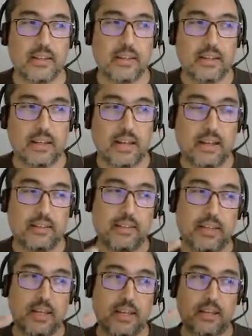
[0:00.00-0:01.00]
and
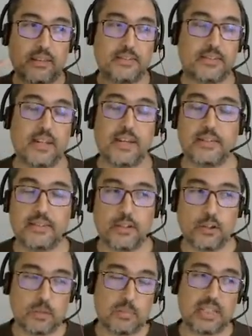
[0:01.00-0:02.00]
the CRC or
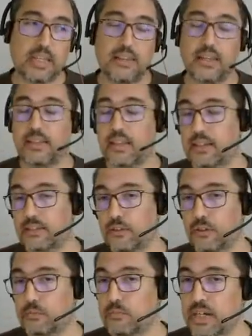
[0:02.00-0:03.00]
the metadata is not
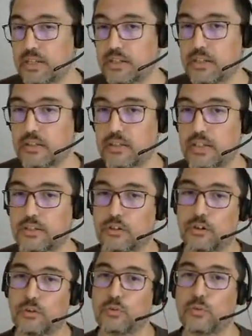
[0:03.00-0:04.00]
matching, is going
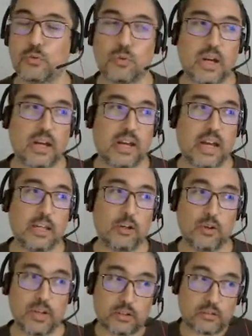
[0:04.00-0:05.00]
to do a IO
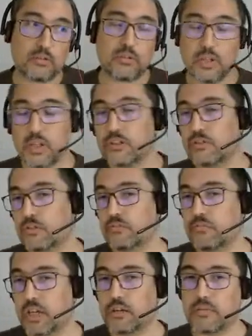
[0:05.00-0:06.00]
error. So
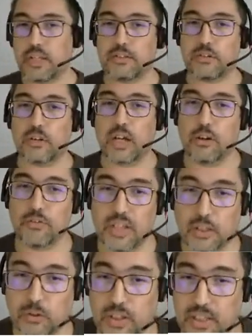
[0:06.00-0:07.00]
yeah, there is some kind of that
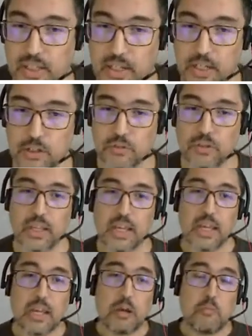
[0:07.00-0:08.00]
authentication.
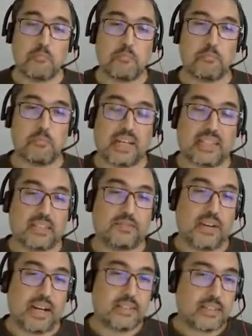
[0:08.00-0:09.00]
But as far
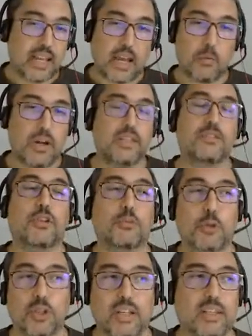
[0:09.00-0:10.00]
as I'm aware, it's not
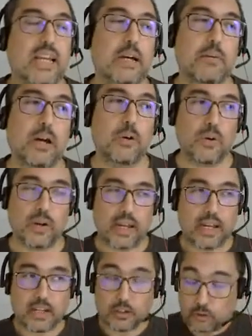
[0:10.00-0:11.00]
protecting about
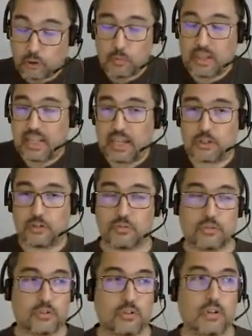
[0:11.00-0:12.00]
any rollback action.
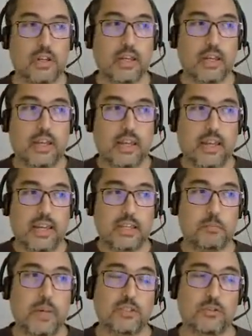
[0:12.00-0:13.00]
So eh, it's
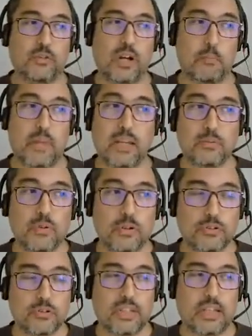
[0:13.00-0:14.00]
based on a password.
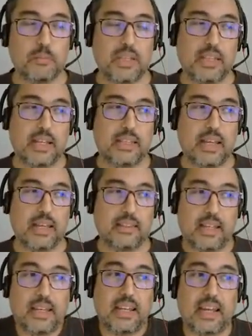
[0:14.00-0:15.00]
So that means that I
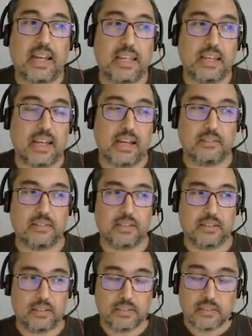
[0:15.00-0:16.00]
technically can
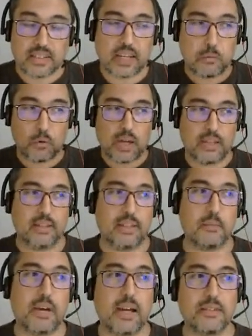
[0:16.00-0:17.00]
rewrite the
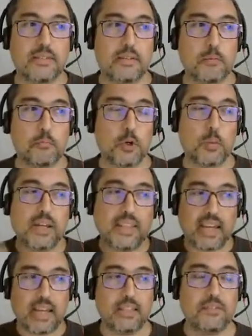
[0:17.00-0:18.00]
device, providing
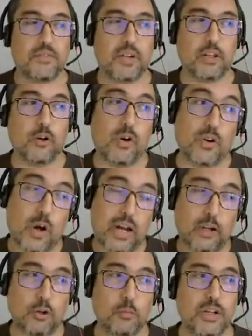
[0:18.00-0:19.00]
a different or an
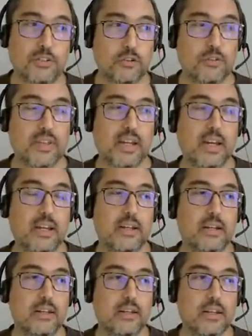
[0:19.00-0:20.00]
old version of the kernel.
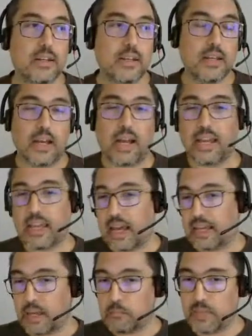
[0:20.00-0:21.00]
I, I
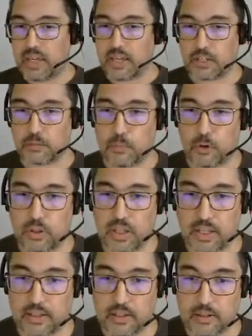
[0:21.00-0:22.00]
can make exploit
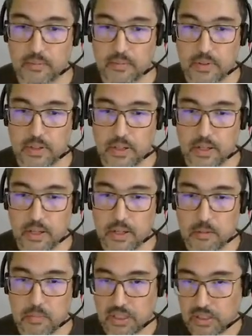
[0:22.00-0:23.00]
later.
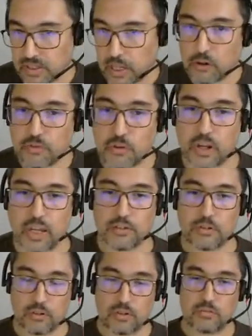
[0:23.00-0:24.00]
But it's kind of okay. So
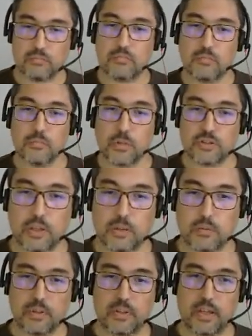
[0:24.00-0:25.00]
it's mostly
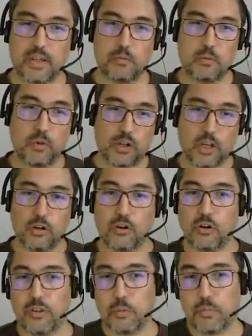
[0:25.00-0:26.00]
uh, working on
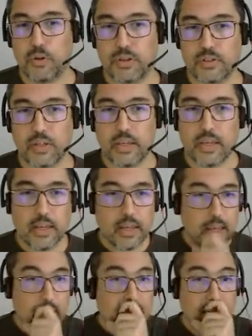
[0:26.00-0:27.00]
other points.
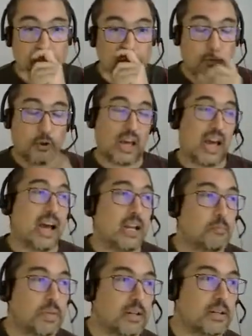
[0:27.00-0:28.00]
Uh, for ALP,
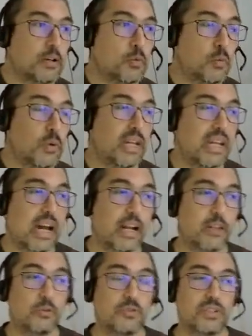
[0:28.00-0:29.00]
we are
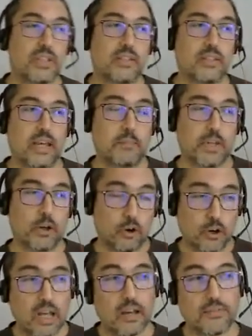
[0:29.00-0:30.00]
using, I mean,
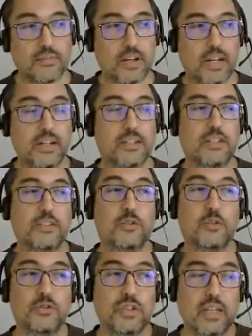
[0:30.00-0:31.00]
Olaf Kirch is
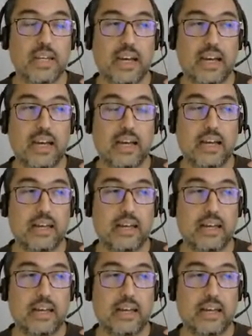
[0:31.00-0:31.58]
using another